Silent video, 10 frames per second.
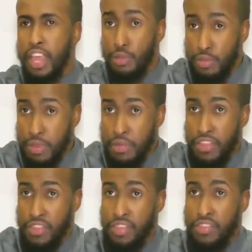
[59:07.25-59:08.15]
Are you with me,
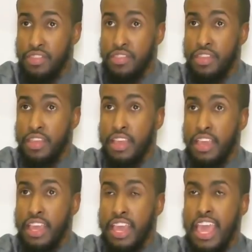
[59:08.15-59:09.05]
brothers and sisters?
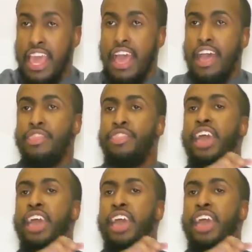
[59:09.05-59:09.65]
And